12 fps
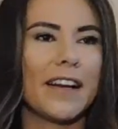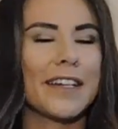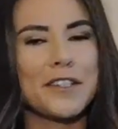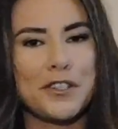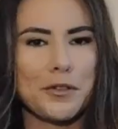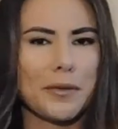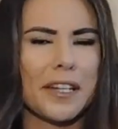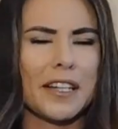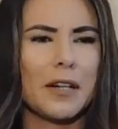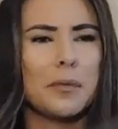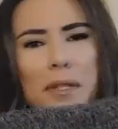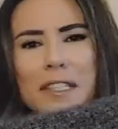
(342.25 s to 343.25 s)
I can do like
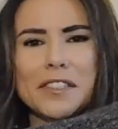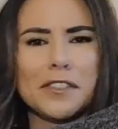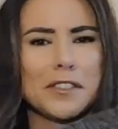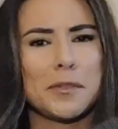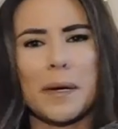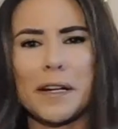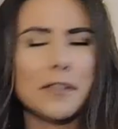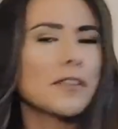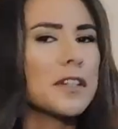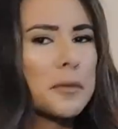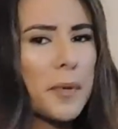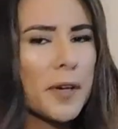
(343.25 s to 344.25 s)
a blazer inspired
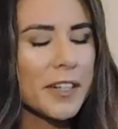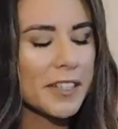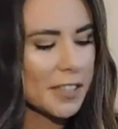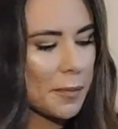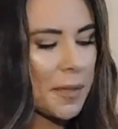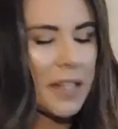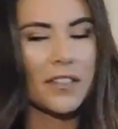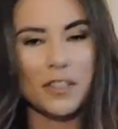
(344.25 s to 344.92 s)
lookbook or something,